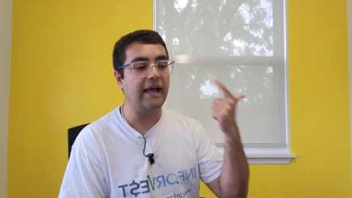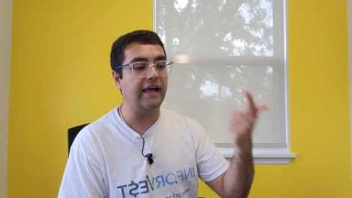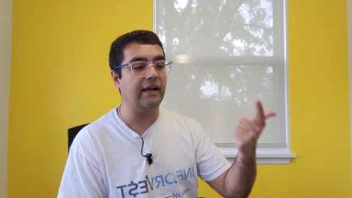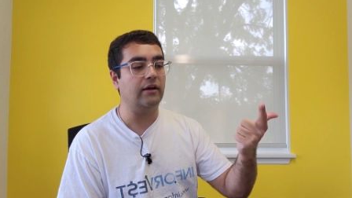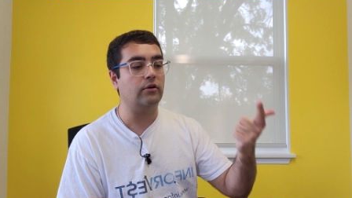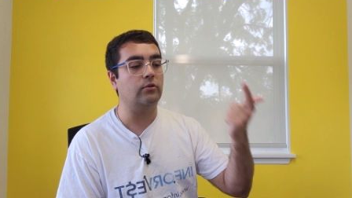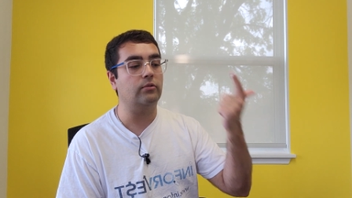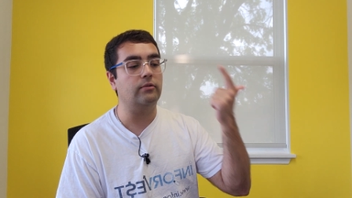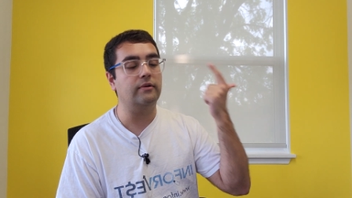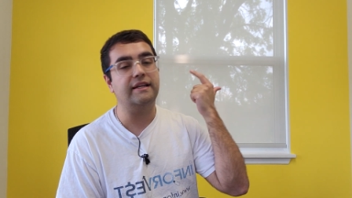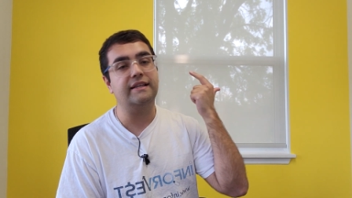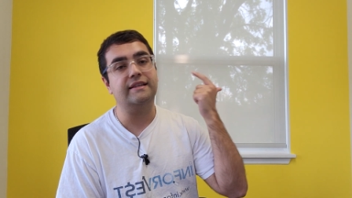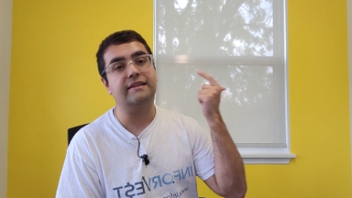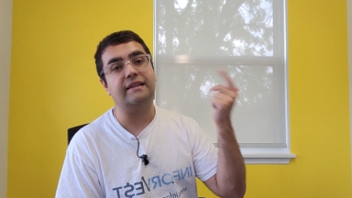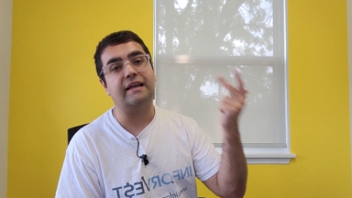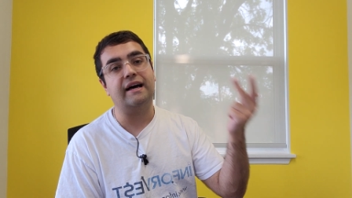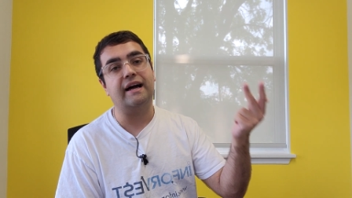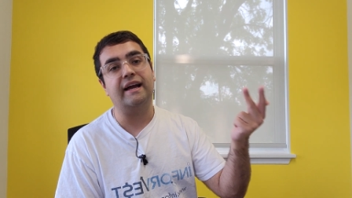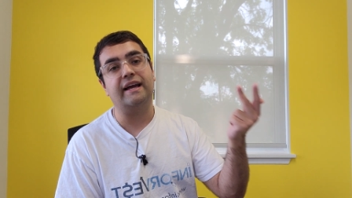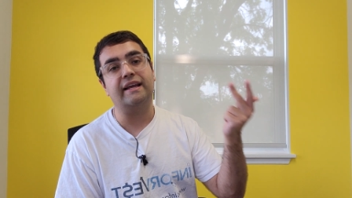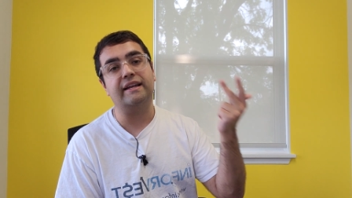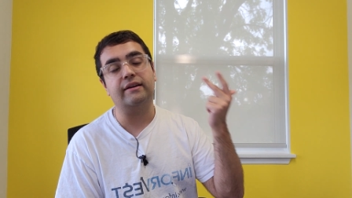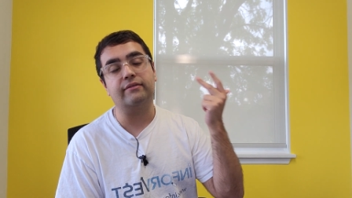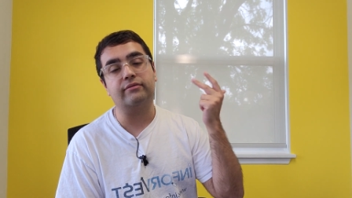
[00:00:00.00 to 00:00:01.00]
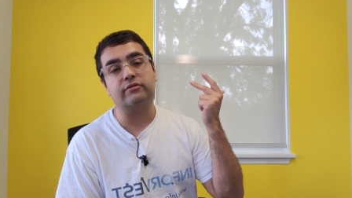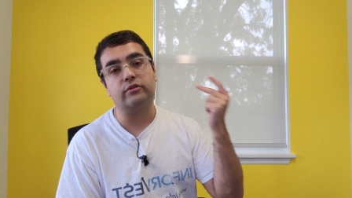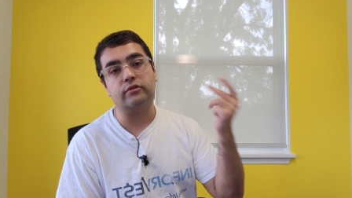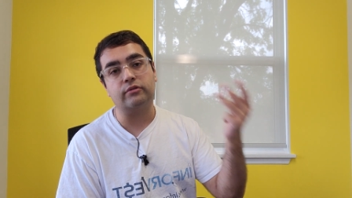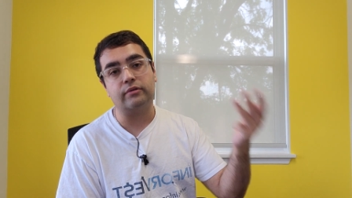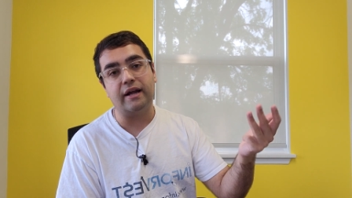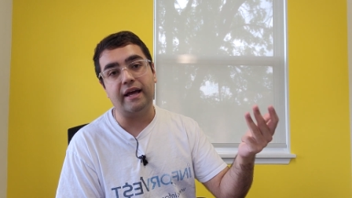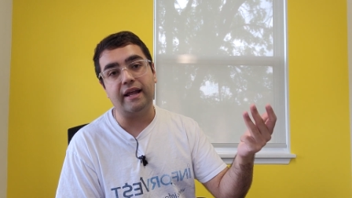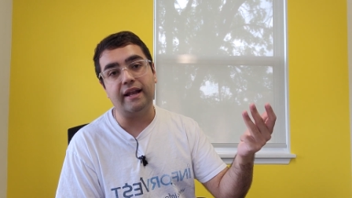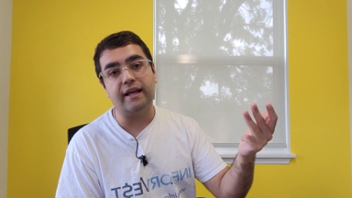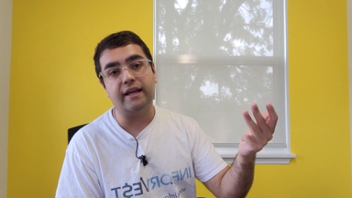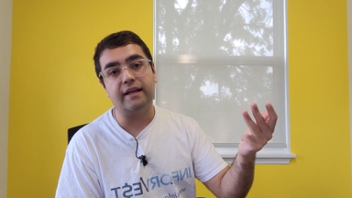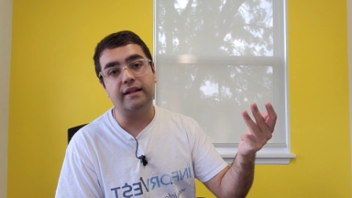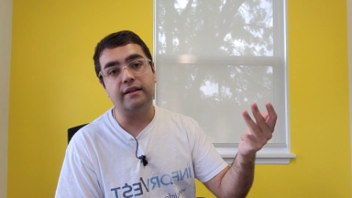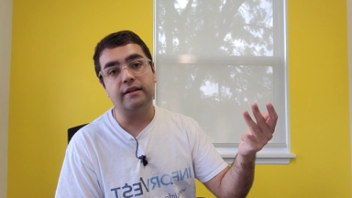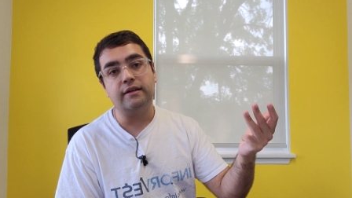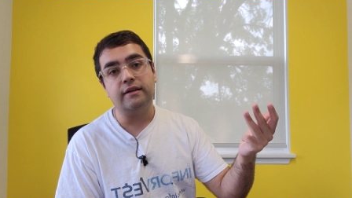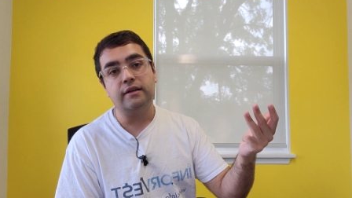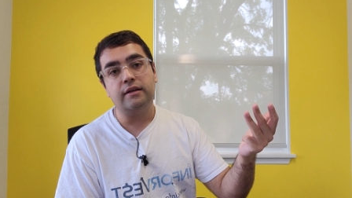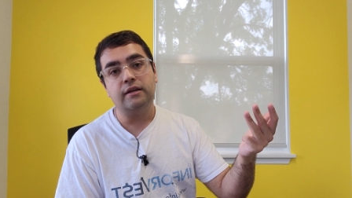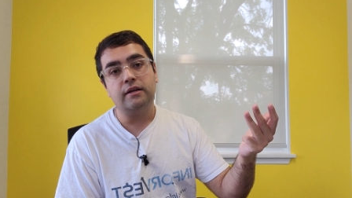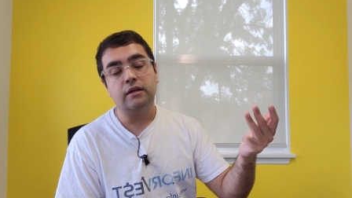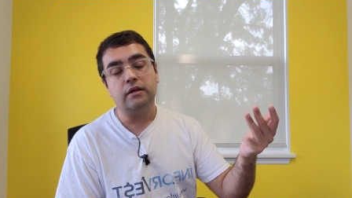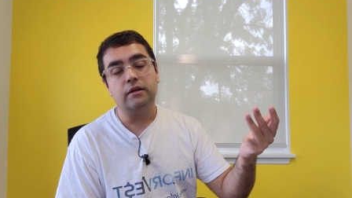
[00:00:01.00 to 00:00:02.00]
Equity Line of Credit,
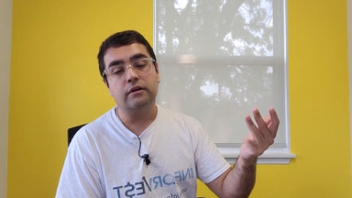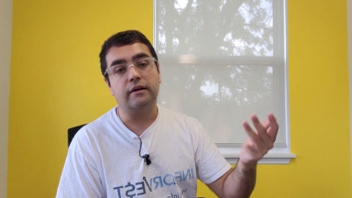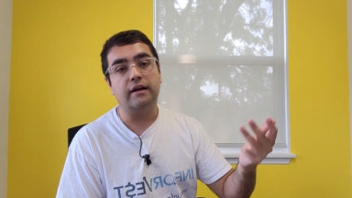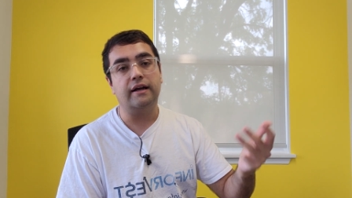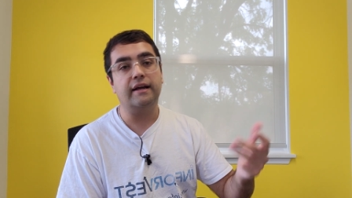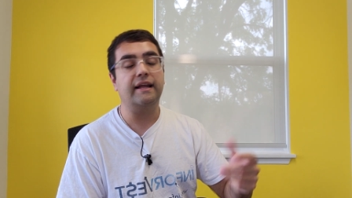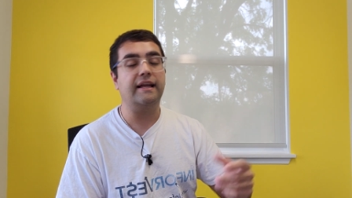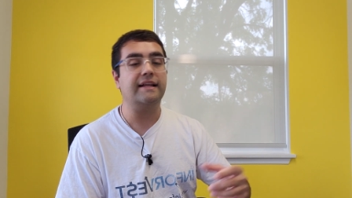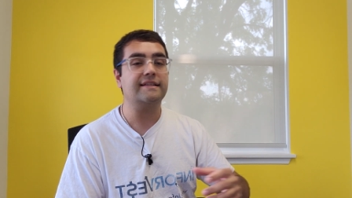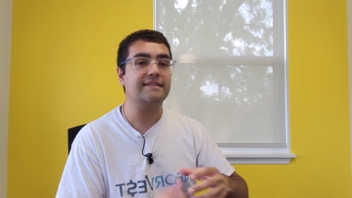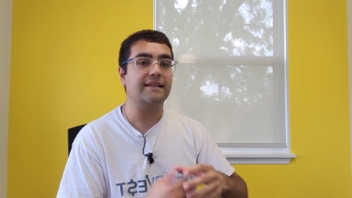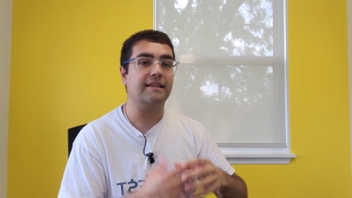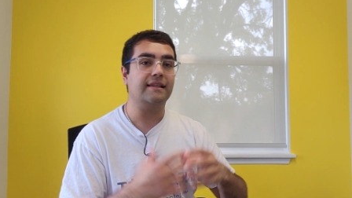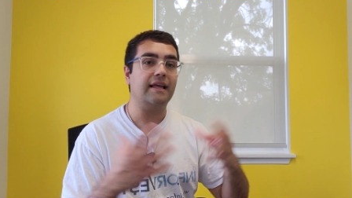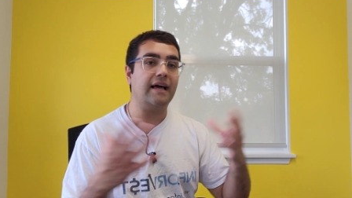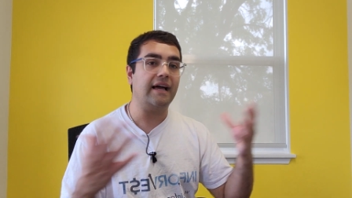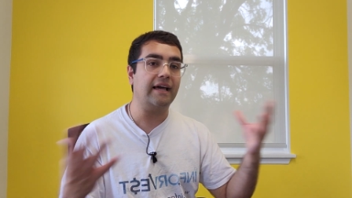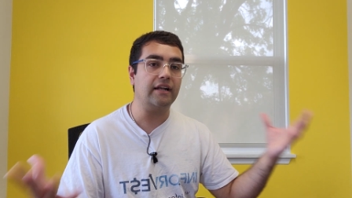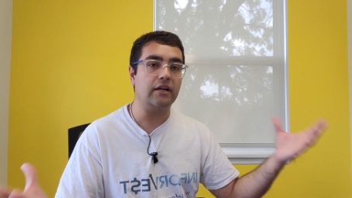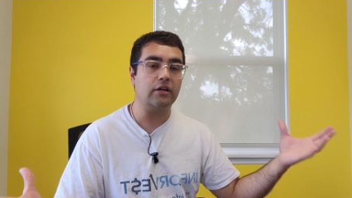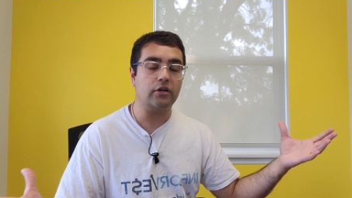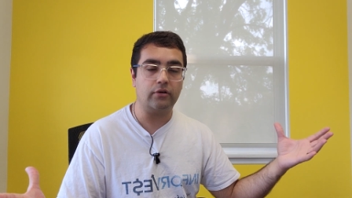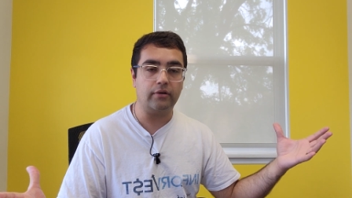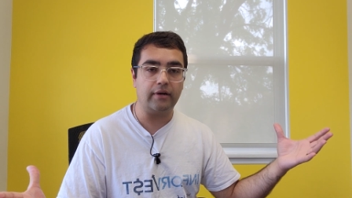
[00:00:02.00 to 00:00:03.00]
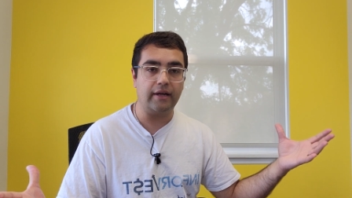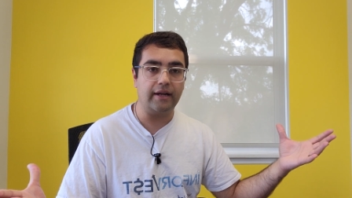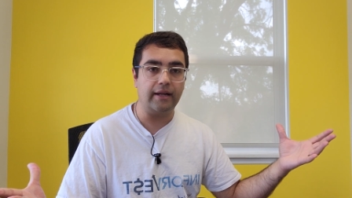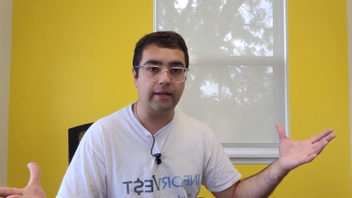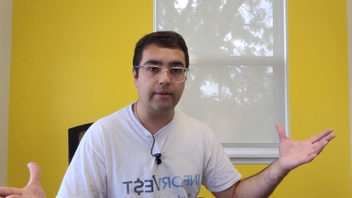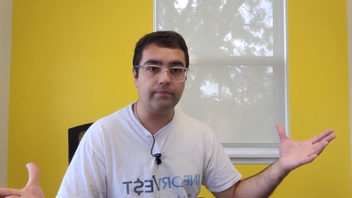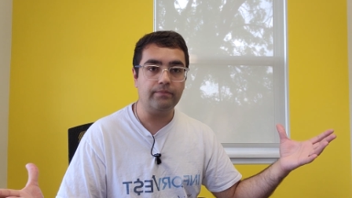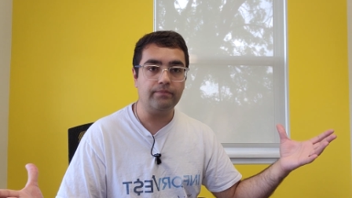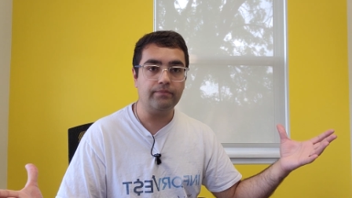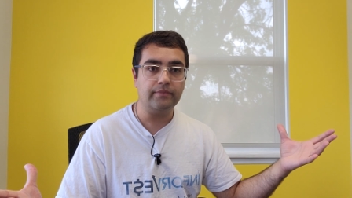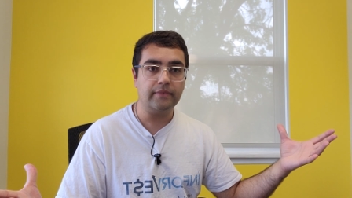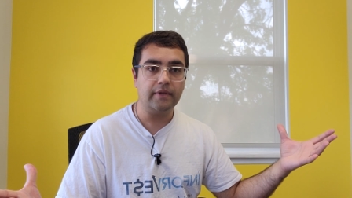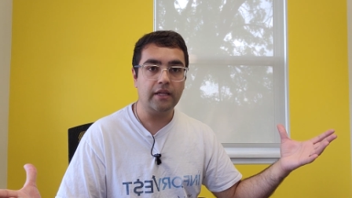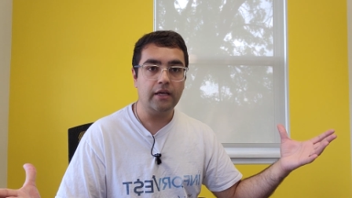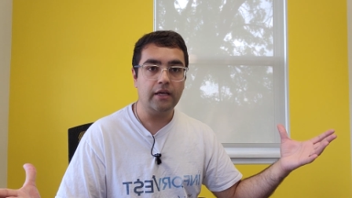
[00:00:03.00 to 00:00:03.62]
right? It's a line of credit.